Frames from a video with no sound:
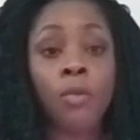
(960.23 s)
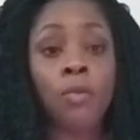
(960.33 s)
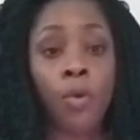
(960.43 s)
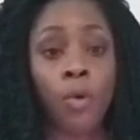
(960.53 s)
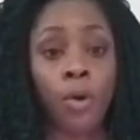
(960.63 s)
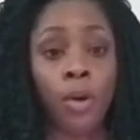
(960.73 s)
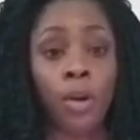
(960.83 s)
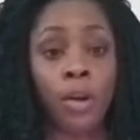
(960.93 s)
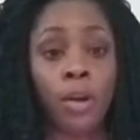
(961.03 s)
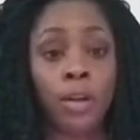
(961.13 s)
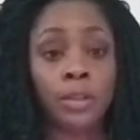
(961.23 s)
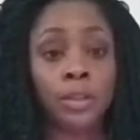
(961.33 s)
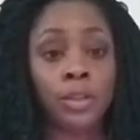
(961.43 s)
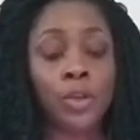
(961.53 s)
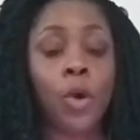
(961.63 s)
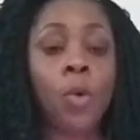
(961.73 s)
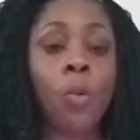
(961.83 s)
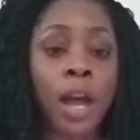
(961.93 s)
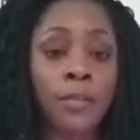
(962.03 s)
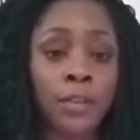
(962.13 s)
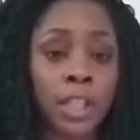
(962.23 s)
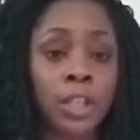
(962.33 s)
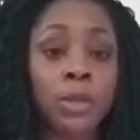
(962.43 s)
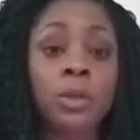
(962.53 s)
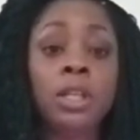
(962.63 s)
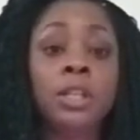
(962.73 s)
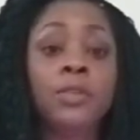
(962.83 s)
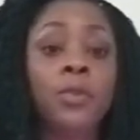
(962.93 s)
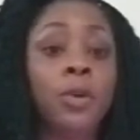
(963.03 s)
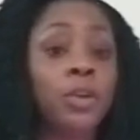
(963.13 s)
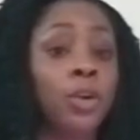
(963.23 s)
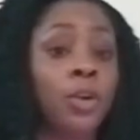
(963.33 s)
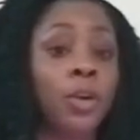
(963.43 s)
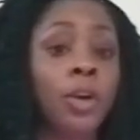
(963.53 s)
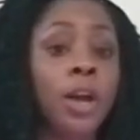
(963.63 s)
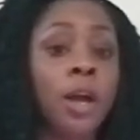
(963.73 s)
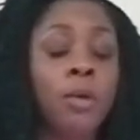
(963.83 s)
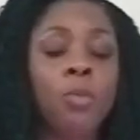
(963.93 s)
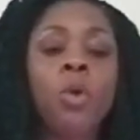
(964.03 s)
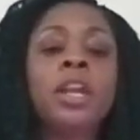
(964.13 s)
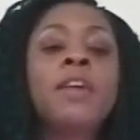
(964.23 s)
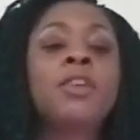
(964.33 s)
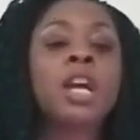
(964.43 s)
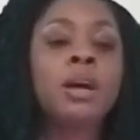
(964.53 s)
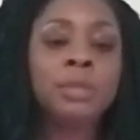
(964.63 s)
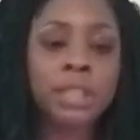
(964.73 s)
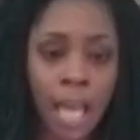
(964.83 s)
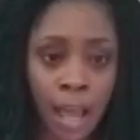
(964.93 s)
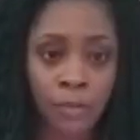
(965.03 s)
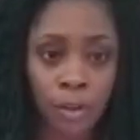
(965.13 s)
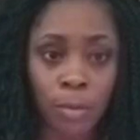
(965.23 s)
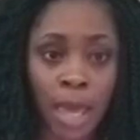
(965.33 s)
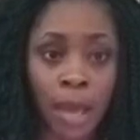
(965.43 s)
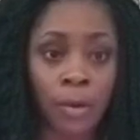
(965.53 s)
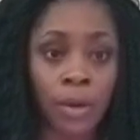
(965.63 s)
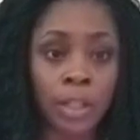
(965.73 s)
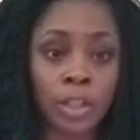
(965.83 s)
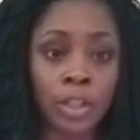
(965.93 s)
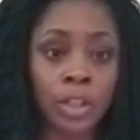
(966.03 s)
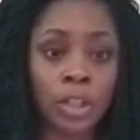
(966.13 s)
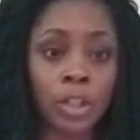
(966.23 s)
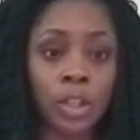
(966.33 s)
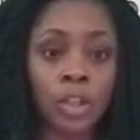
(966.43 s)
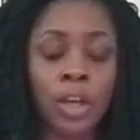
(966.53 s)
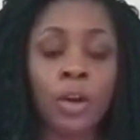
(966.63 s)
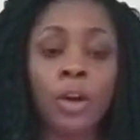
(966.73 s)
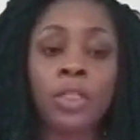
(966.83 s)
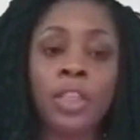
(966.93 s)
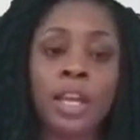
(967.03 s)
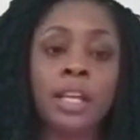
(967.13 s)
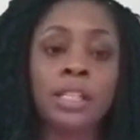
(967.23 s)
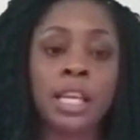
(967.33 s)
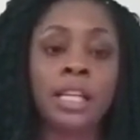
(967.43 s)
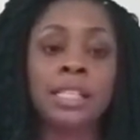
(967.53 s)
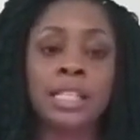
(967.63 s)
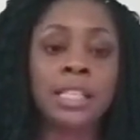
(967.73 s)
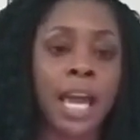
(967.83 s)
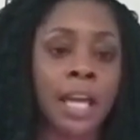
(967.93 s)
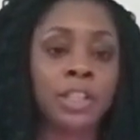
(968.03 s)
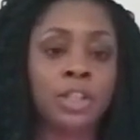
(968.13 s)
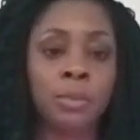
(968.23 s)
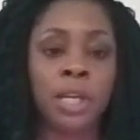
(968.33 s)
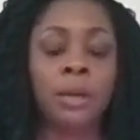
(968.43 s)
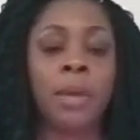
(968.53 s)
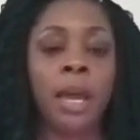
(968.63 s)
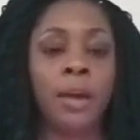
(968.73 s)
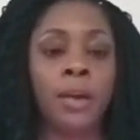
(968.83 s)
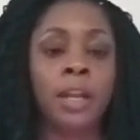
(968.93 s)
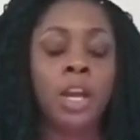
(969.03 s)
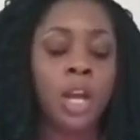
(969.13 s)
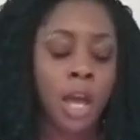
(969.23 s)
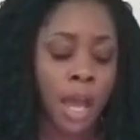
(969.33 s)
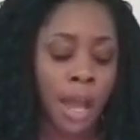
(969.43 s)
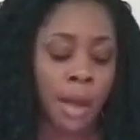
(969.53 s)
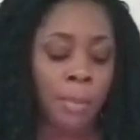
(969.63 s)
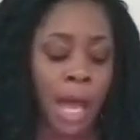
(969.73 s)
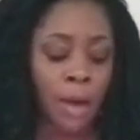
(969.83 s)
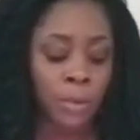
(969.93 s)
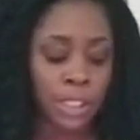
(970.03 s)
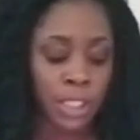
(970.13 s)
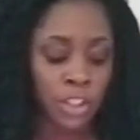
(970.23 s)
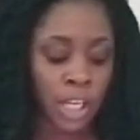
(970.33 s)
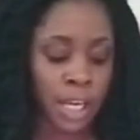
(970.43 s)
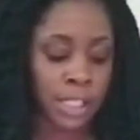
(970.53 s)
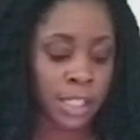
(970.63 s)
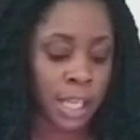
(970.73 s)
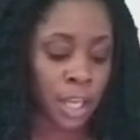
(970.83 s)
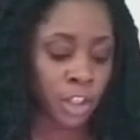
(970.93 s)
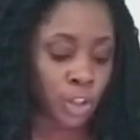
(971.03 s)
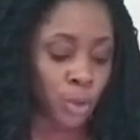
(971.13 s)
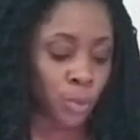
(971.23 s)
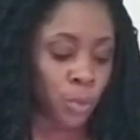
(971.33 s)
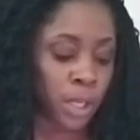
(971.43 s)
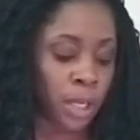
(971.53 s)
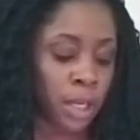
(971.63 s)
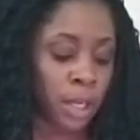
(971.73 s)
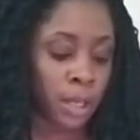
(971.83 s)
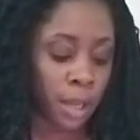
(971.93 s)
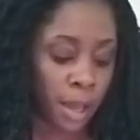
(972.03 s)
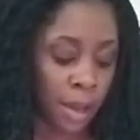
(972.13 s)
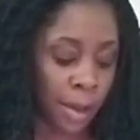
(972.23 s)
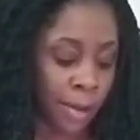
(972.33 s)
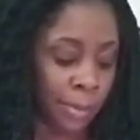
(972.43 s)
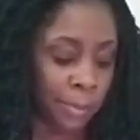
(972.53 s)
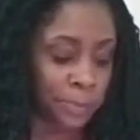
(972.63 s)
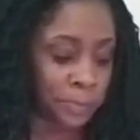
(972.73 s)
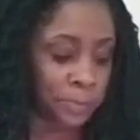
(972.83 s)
for your wifely duties, for your whatever comes after the marriage. There are things that is attached to being married. I would suggest that you read 1